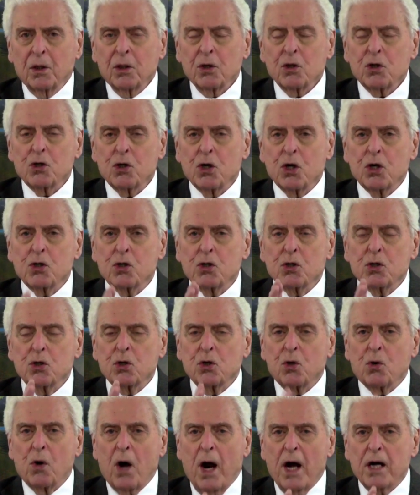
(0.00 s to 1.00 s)
Jesus
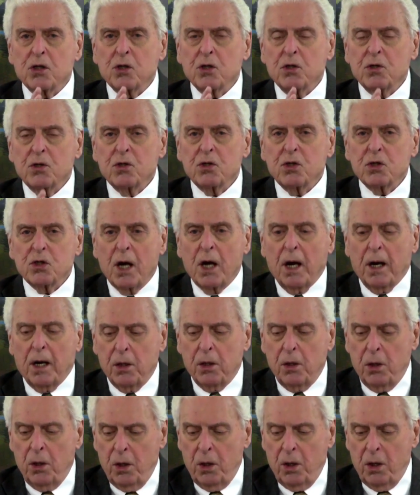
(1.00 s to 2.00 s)
Christ
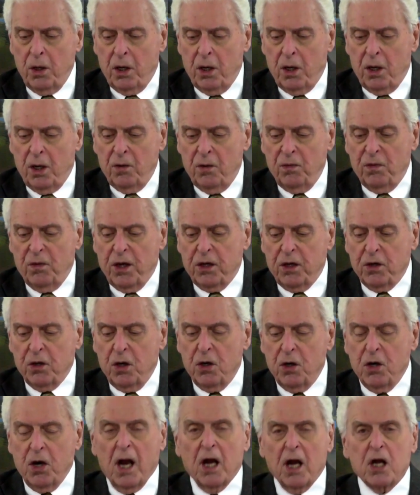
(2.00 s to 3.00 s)
said that
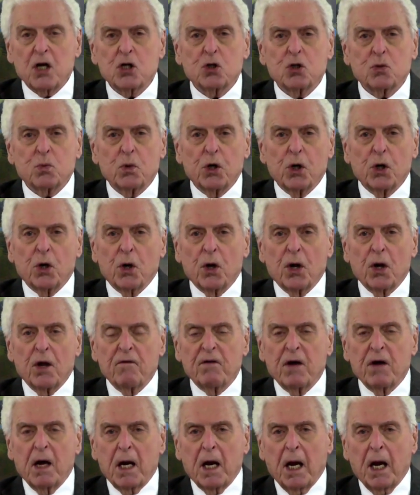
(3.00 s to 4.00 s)
the days we are
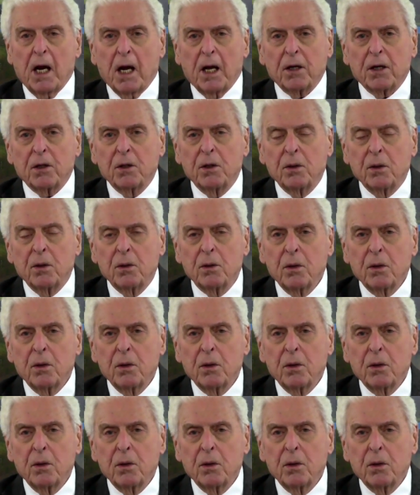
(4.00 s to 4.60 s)
living in,